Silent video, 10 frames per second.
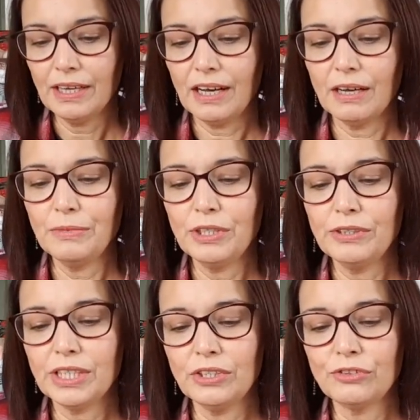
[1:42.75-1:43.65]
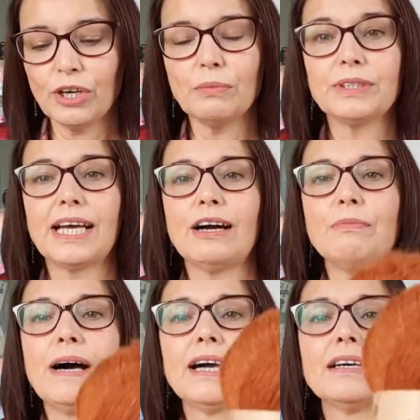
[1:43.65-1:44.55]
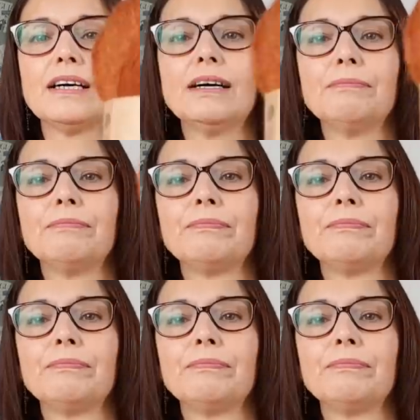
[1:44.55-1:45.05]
I'm using Drops Alpaca.